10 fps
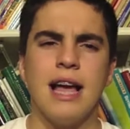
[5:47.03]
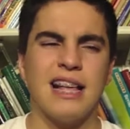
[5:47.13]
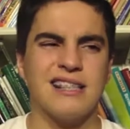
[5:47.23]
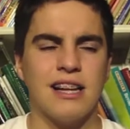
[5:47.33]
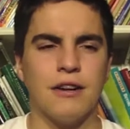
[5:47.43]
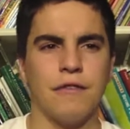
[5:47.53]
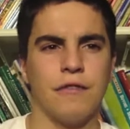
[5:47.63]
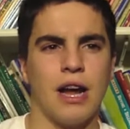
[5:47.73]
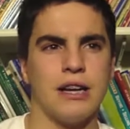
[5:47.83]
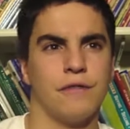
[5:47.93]
instead of
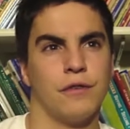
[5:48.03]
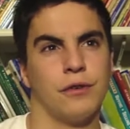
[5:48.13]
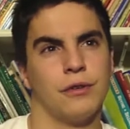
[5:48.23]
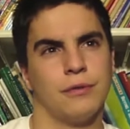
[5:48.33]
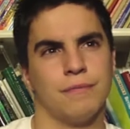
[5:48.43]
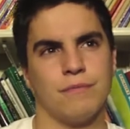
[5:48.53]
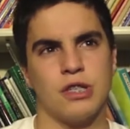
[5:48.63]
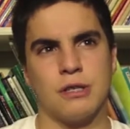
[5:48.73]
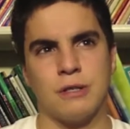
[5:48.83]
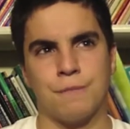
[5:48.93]
kind of her
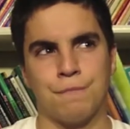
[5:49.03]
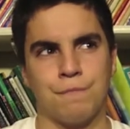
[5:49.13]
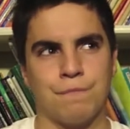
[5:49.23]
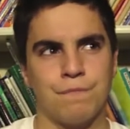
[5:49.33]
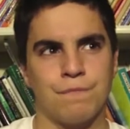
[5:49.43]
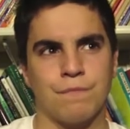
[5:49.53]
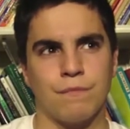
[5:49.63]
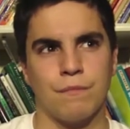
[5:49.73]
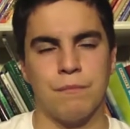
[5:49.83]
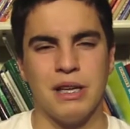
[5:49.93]
just
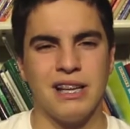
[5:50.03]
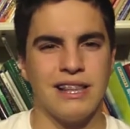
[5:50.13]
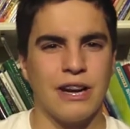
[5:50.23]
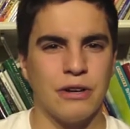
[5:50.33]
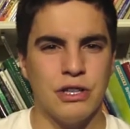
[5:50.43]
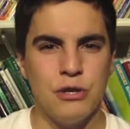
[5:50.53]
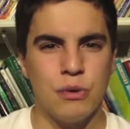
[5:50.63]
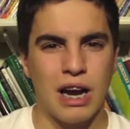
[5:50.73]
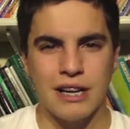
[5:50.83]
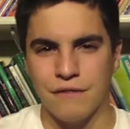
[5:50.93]
being there and you
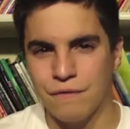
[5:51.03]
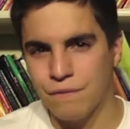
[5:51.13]
kind of